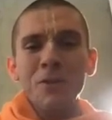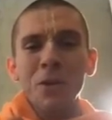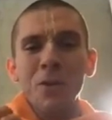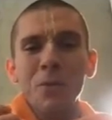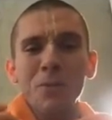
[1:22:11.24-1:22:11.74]

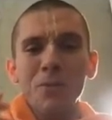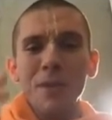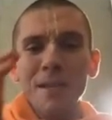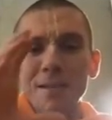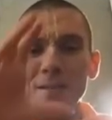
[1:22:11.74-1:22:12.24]
So
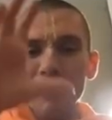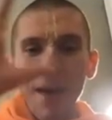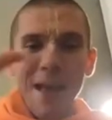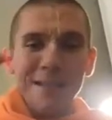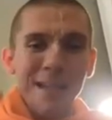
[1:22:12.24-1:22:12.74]
these
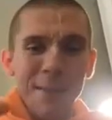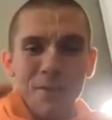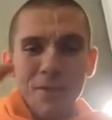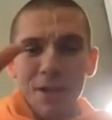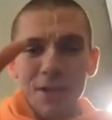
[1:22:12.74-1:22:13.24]

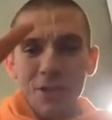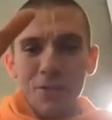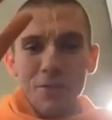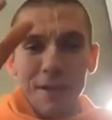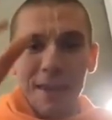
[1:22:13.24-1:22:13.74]
pastimes are there
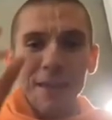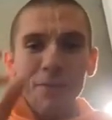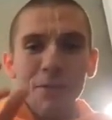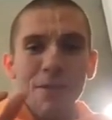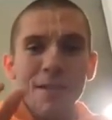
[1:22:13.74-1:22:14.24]
to
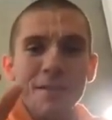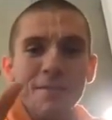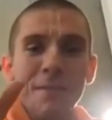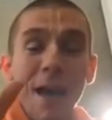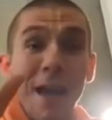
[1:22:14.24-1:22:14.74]
deliver
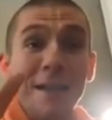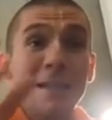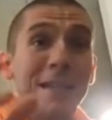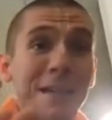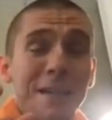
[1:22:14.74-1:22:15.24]
this
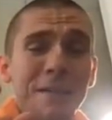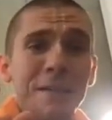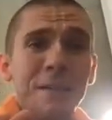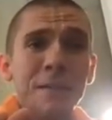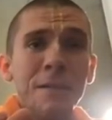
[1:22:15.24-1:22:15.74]
idea
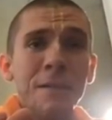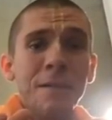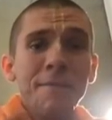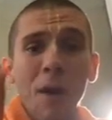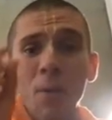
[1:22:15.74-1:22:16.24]

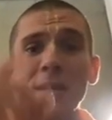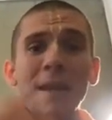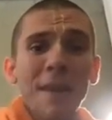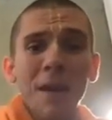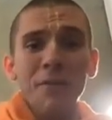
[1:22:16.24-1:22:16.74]
that we
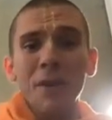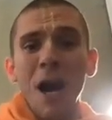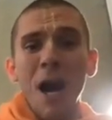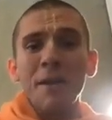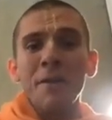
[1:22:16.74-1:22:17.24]
can love
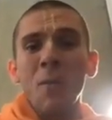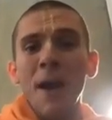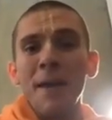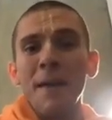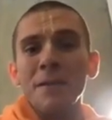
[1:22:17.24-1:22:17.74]
God in a
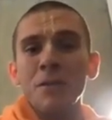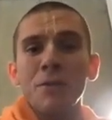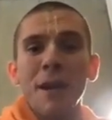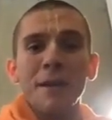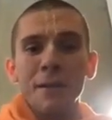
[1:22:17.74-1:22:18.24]
way that's
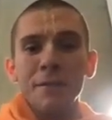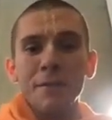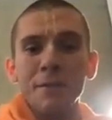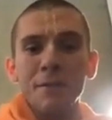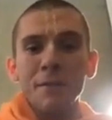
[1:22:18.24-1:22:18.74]
greater.
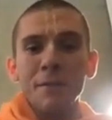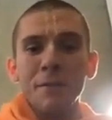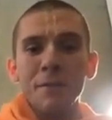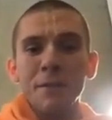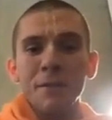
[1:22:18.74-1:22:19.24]

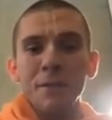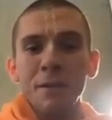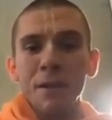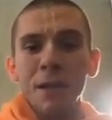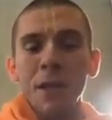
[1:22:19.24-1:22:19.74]

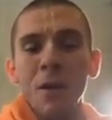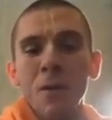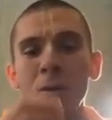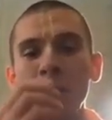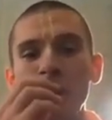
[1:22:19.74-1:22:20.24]

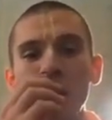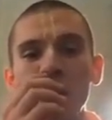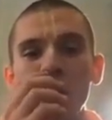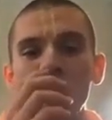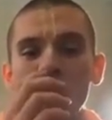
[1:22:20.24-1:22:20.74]

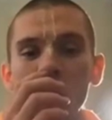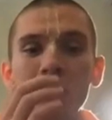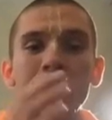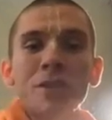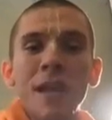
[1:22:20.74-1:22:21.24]
When you
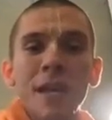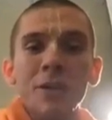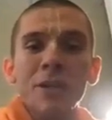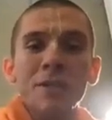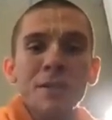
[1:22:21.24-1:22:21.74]

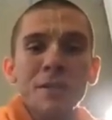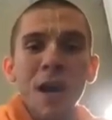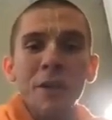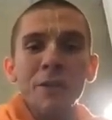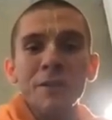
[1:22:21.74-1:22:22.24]
understand Krishna's
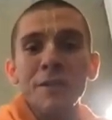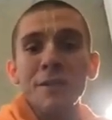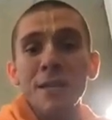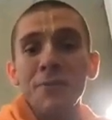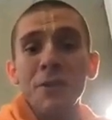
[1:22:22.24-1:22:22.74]
God, Krishna
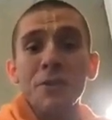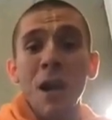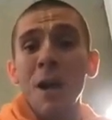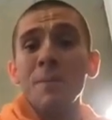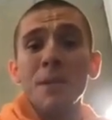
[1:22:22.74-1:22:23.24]
says first,
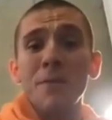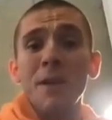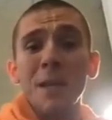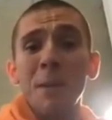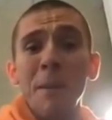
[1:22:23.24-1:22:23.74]
Aham
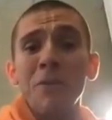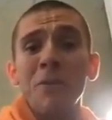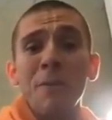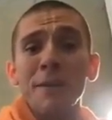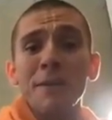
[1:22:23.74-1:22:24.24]
Sarvasya
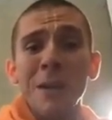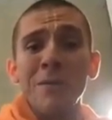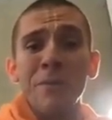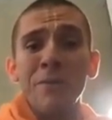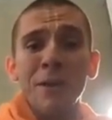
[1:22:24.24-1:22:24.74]
Prabhavo Mata
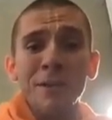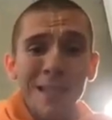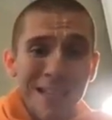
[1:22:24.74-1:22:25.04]
Sarvabhavartate.